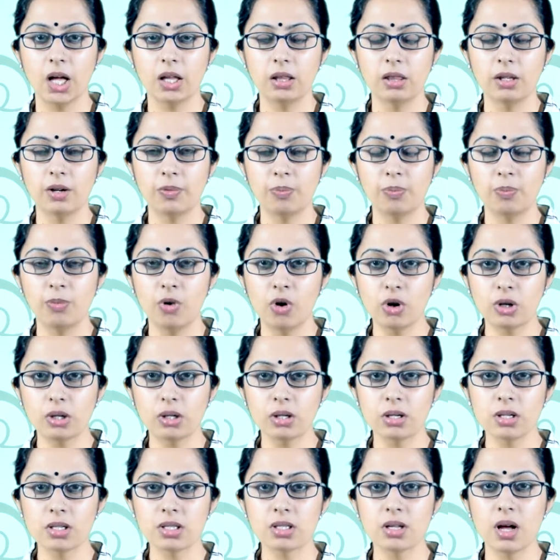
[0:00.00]
The
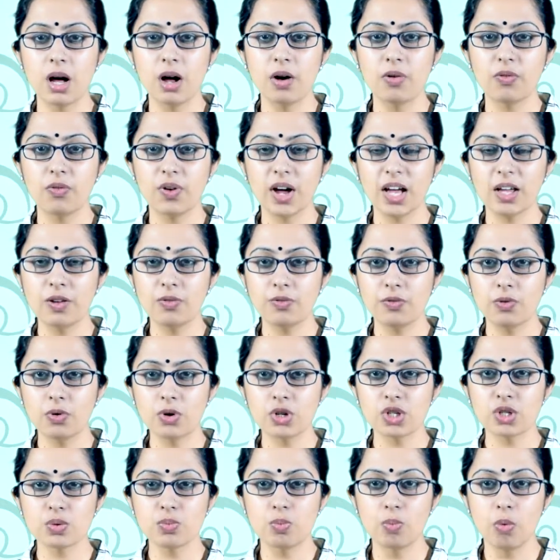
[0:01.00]
Porter's 5
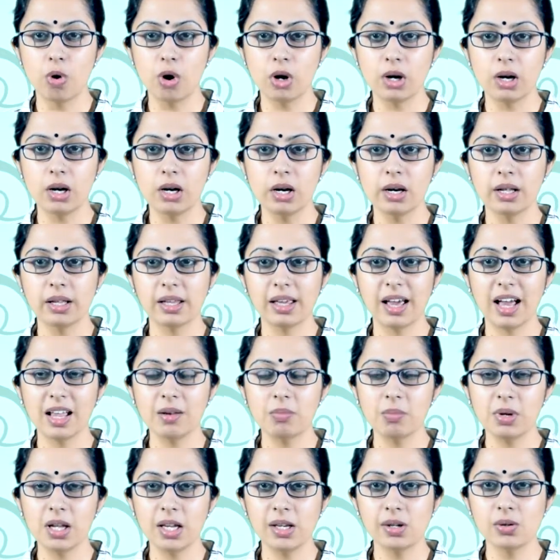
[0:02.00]
force model
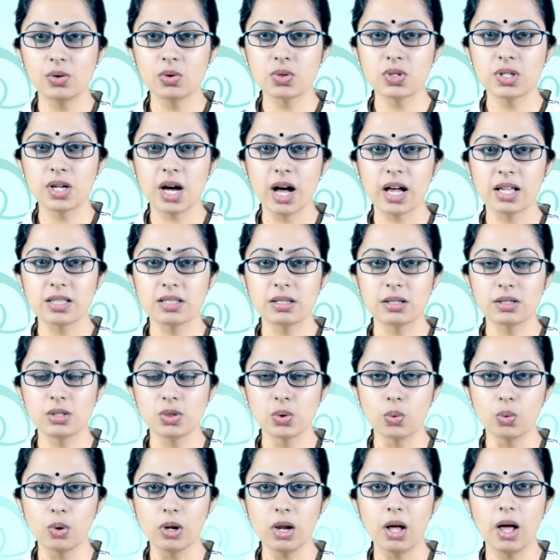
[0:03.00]
can be used as a
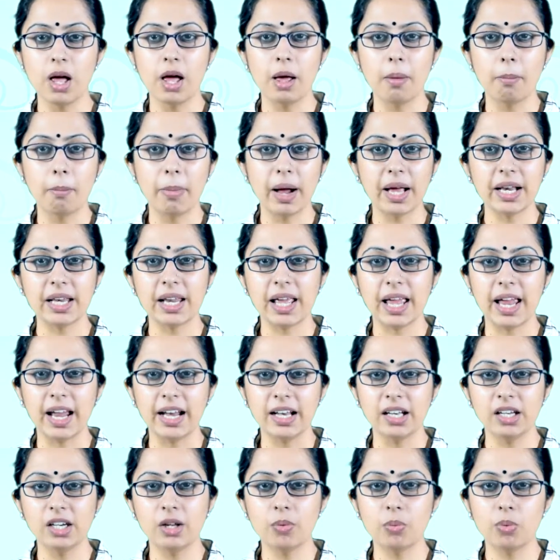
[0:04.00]
tool by the
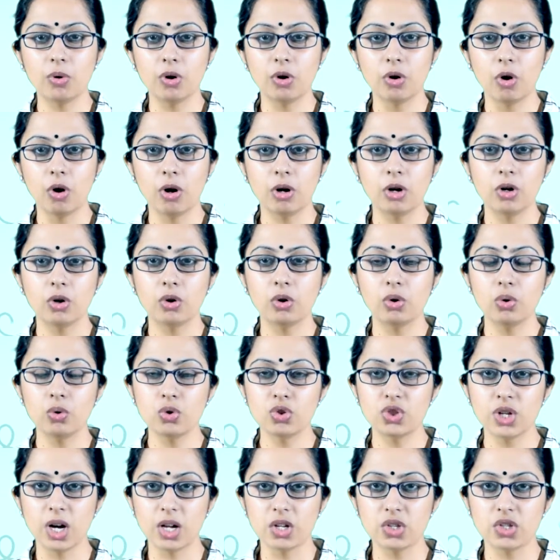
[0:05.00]
entrepreneur to
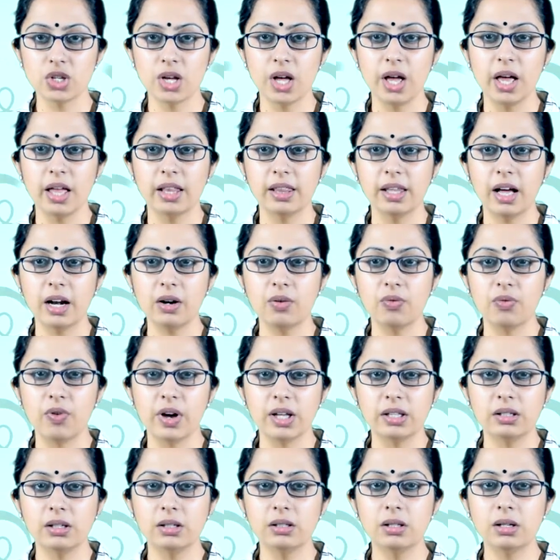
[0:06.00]
judge that
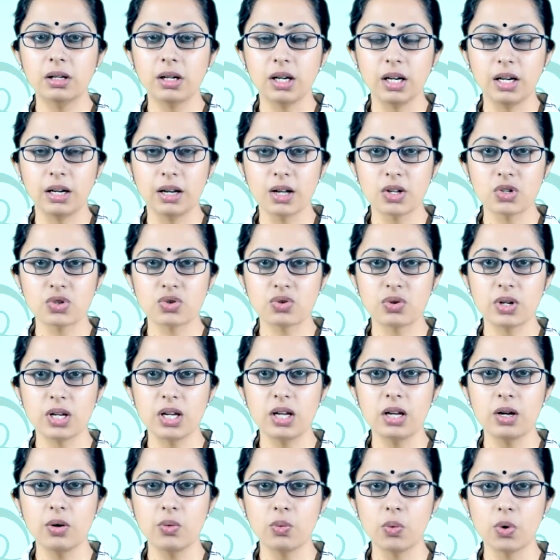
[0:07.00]
whether the industry
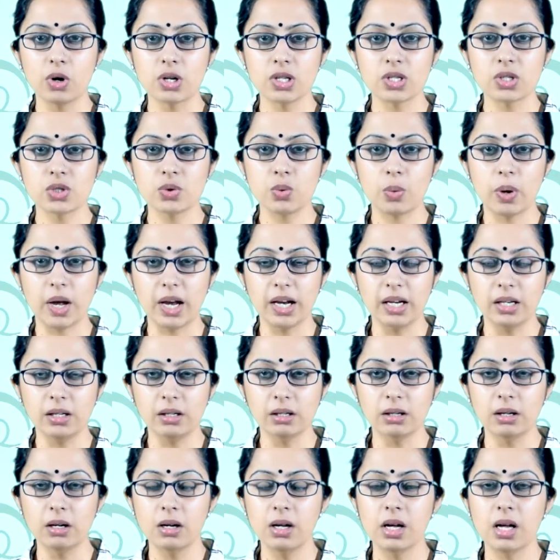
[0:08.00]
he wants to
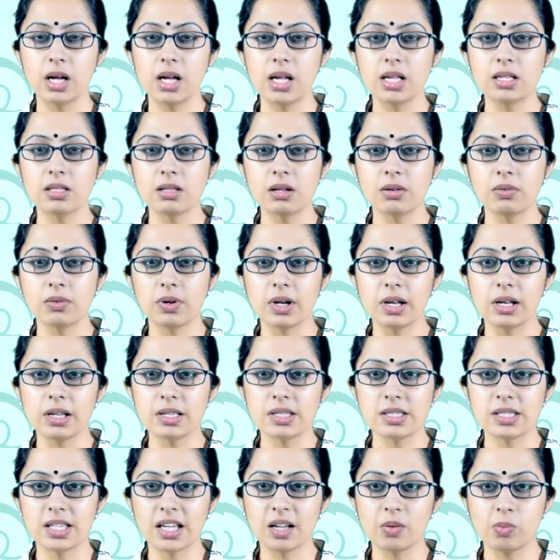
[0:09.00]
enter is a
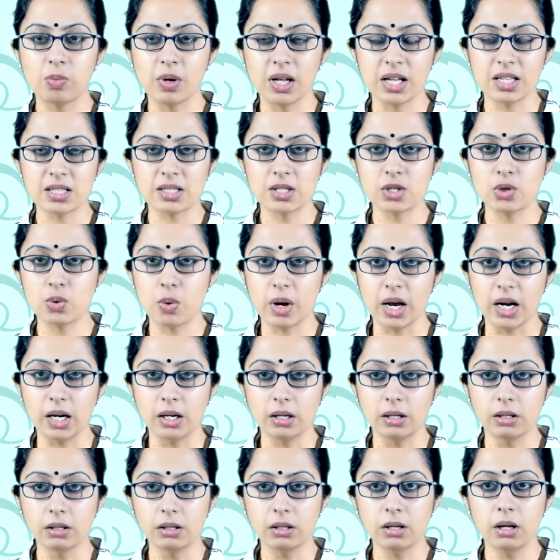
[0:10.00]
realistic place to
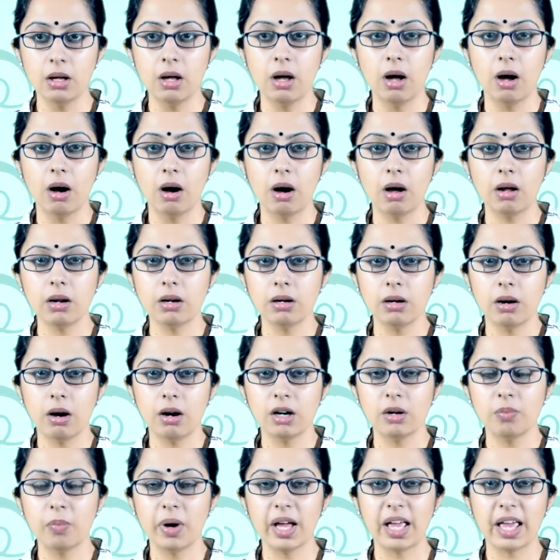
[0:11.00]
enter or
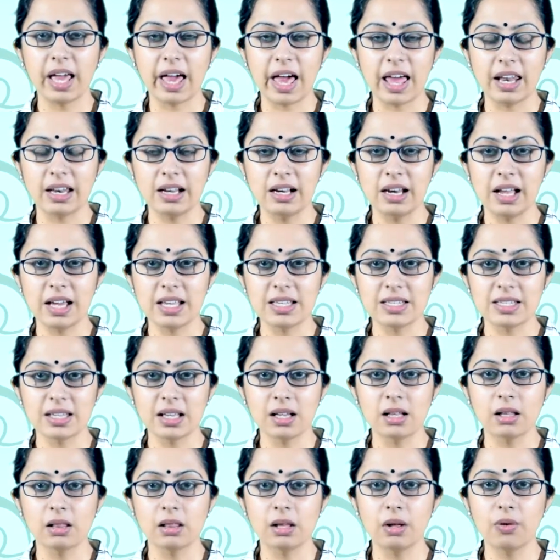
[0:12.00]
not by
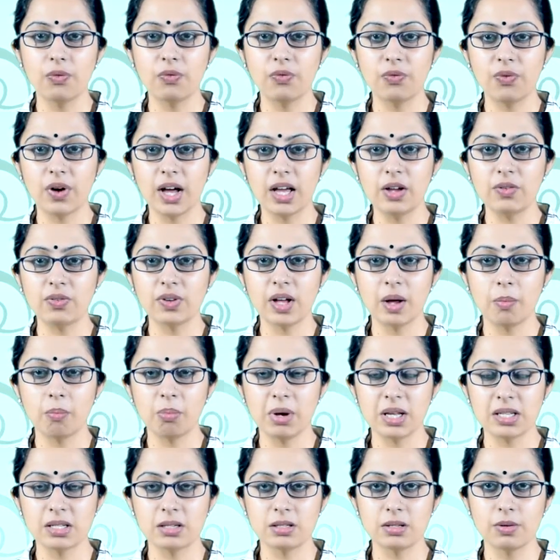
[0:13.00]
analyzing the 5
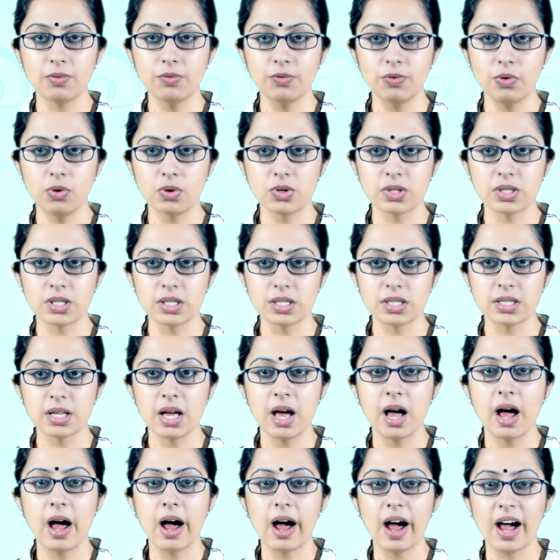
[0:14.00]
competitive forces
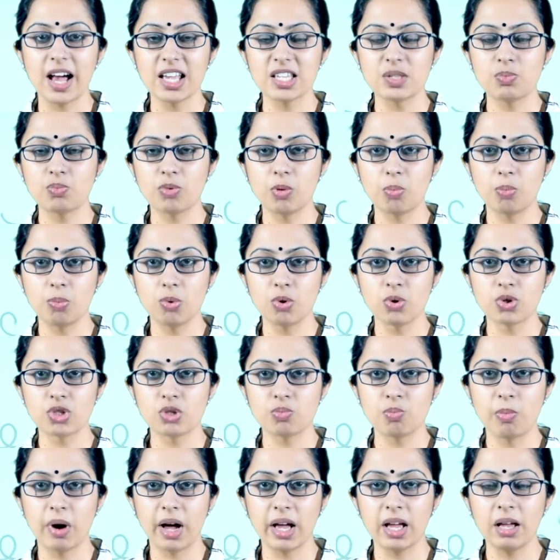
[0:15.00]
as proposed
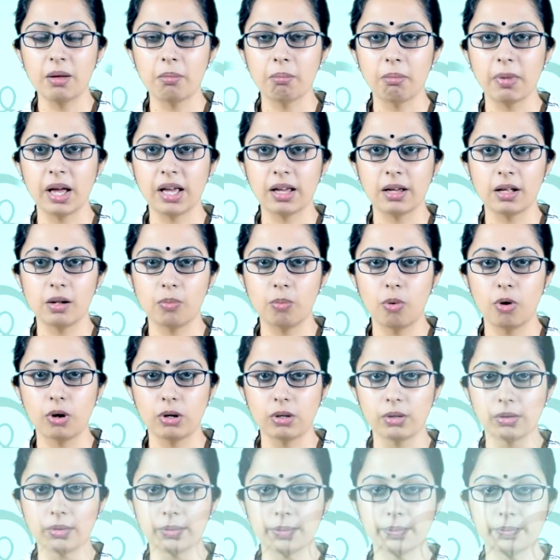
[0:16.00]
by Michael
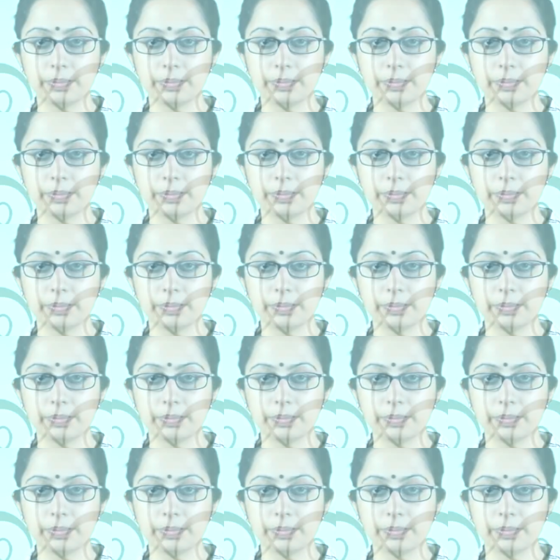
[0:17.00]
Porter.